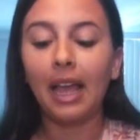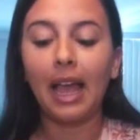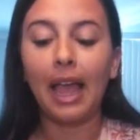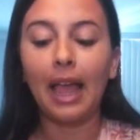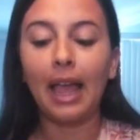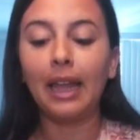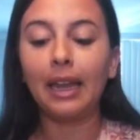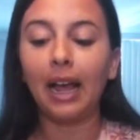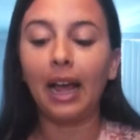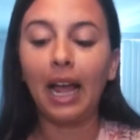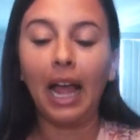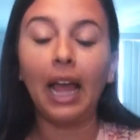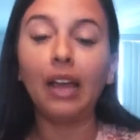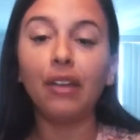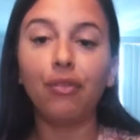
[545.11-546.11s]
And
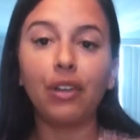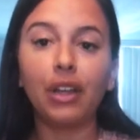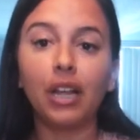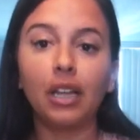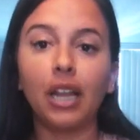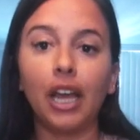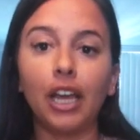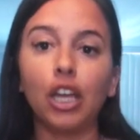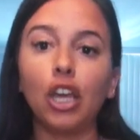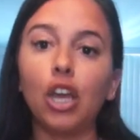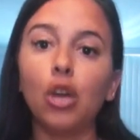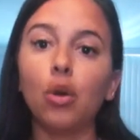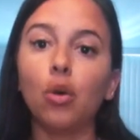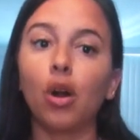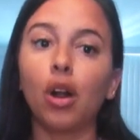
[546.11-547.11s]
I feel like
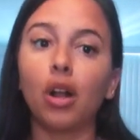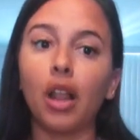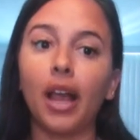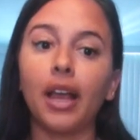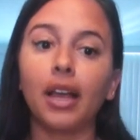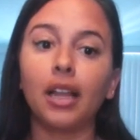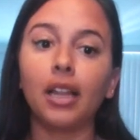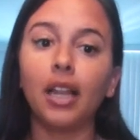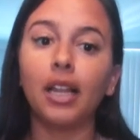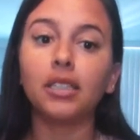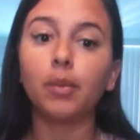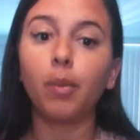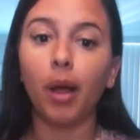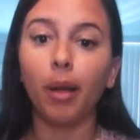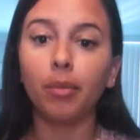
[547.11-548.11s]
you are like, let's
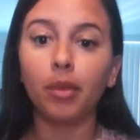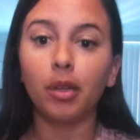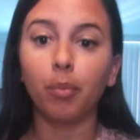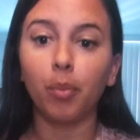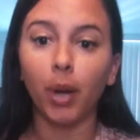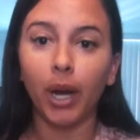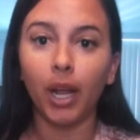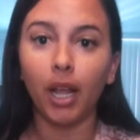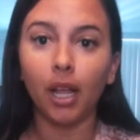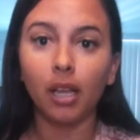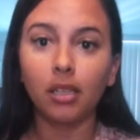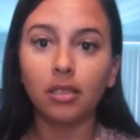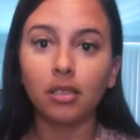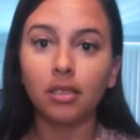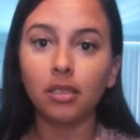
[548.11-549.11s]
pump the
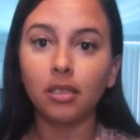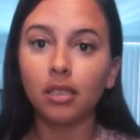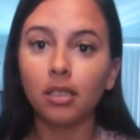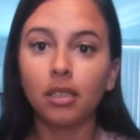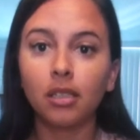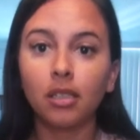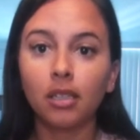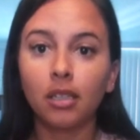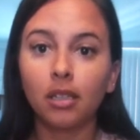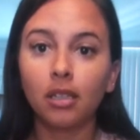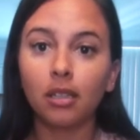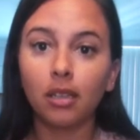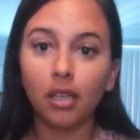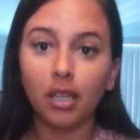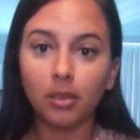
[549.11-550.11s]
brakes,
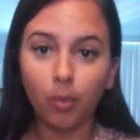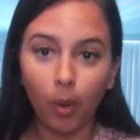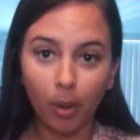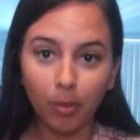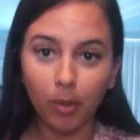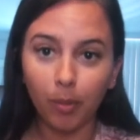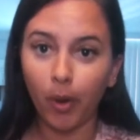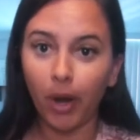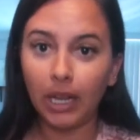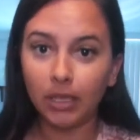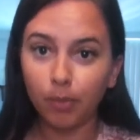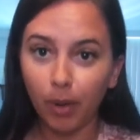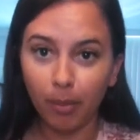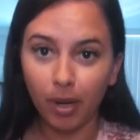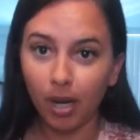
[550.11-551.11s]

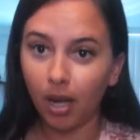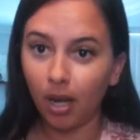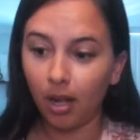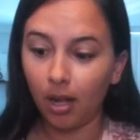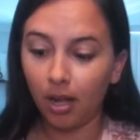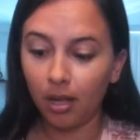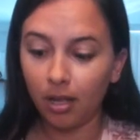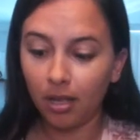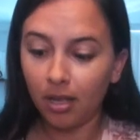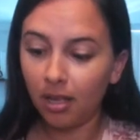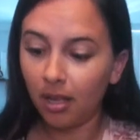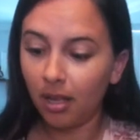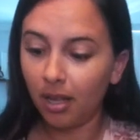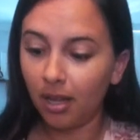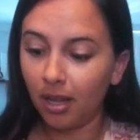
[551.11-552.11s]
baby doll.
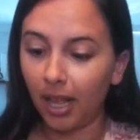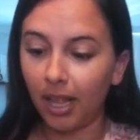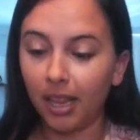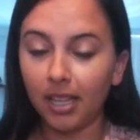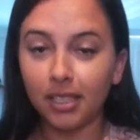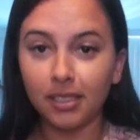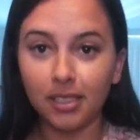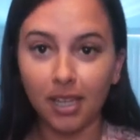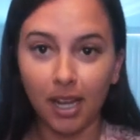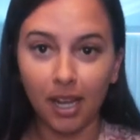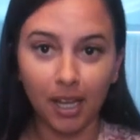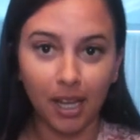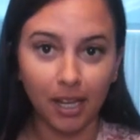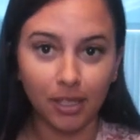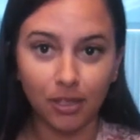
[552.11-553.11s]
Like, let's not
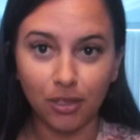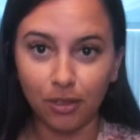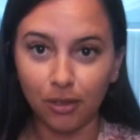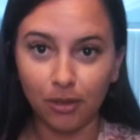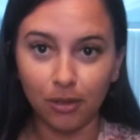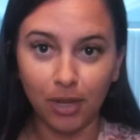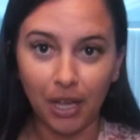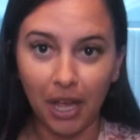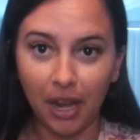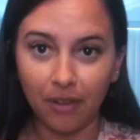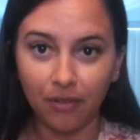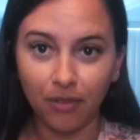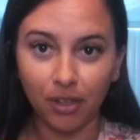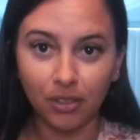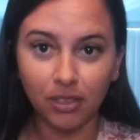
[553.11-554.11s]
get too ahead of
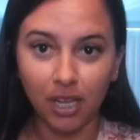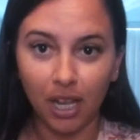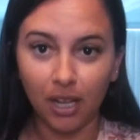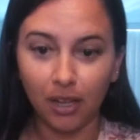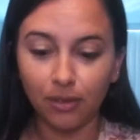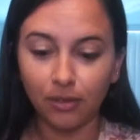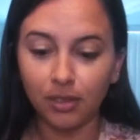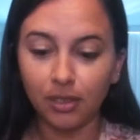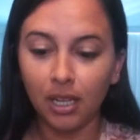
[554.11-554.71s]
ourselves.